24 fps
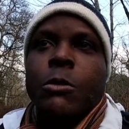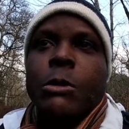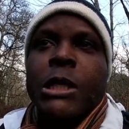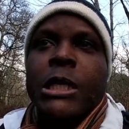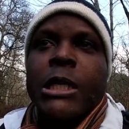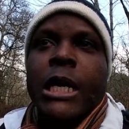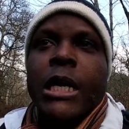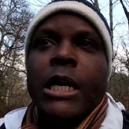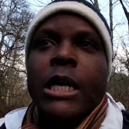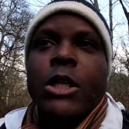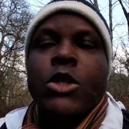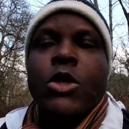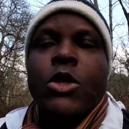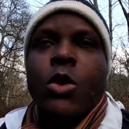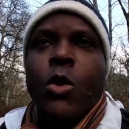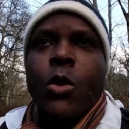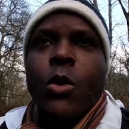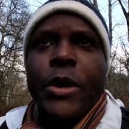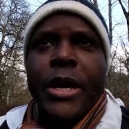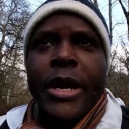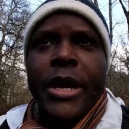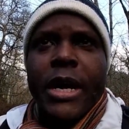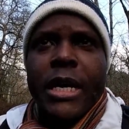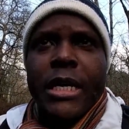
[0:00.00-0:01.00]
nearly
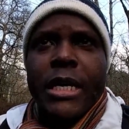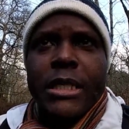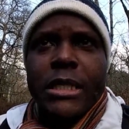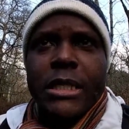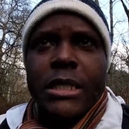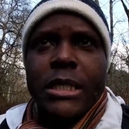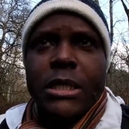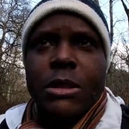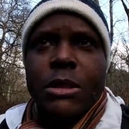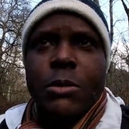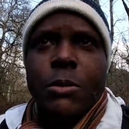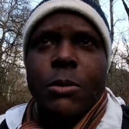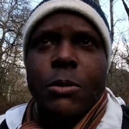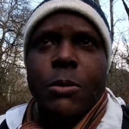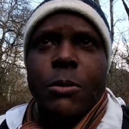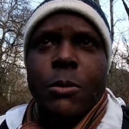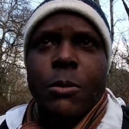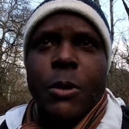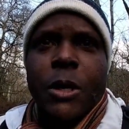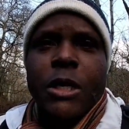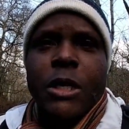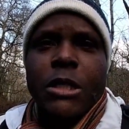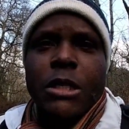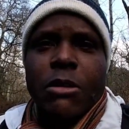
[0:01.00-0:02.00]
2 years
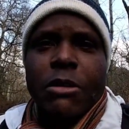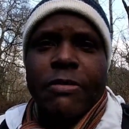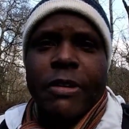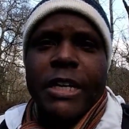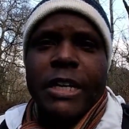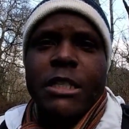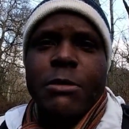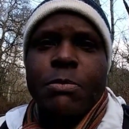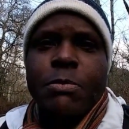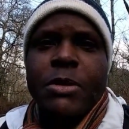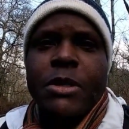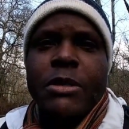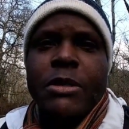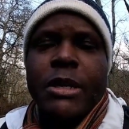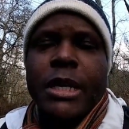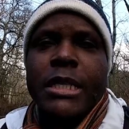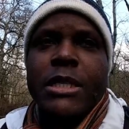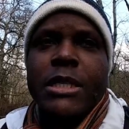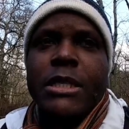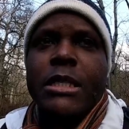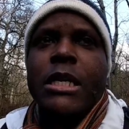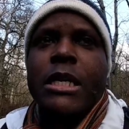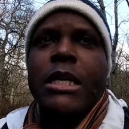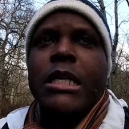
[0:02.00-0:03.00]
worth of
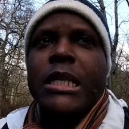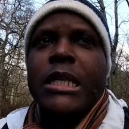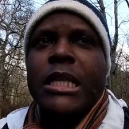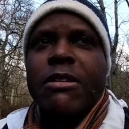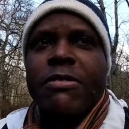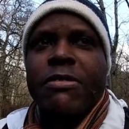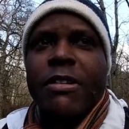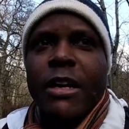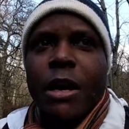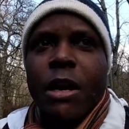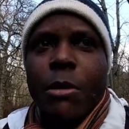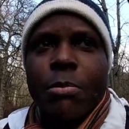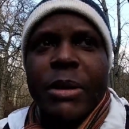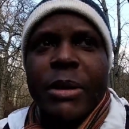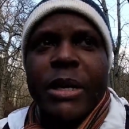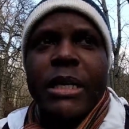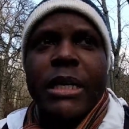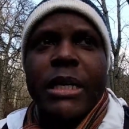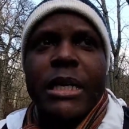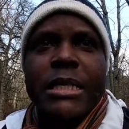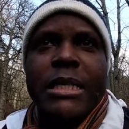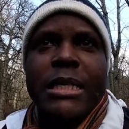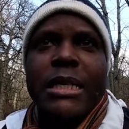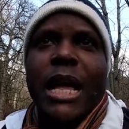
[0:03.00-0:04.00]
experience
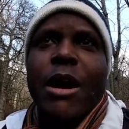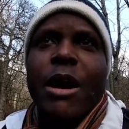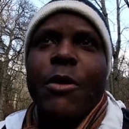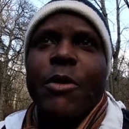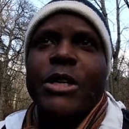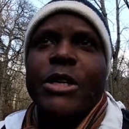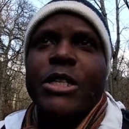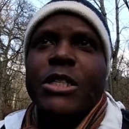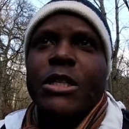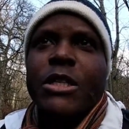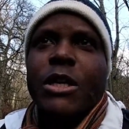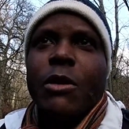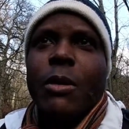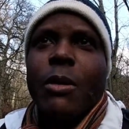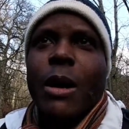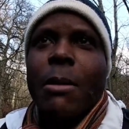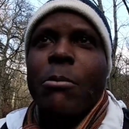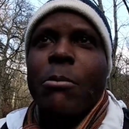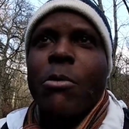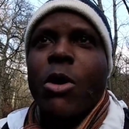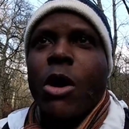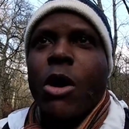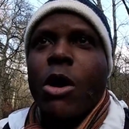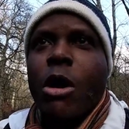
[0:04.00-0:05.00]
developing this language now,
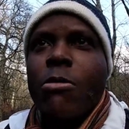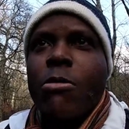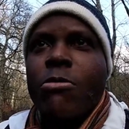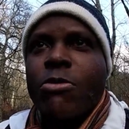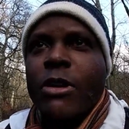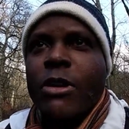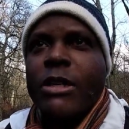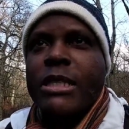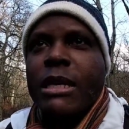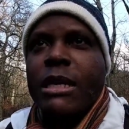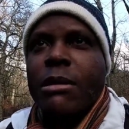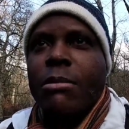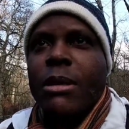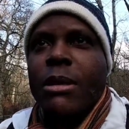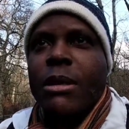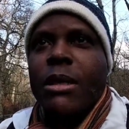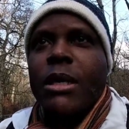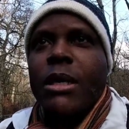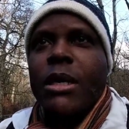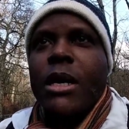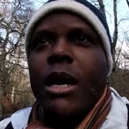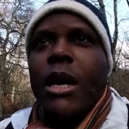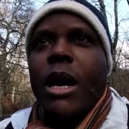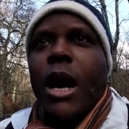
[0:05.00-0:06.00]
I'm more comfortable
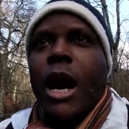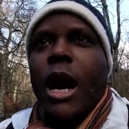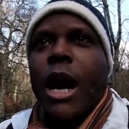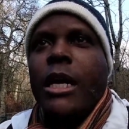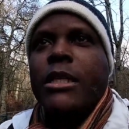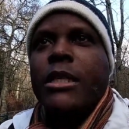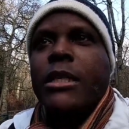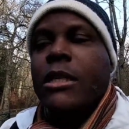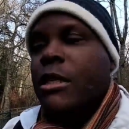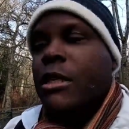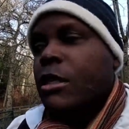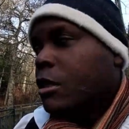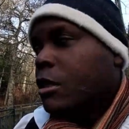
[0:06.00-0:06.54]
and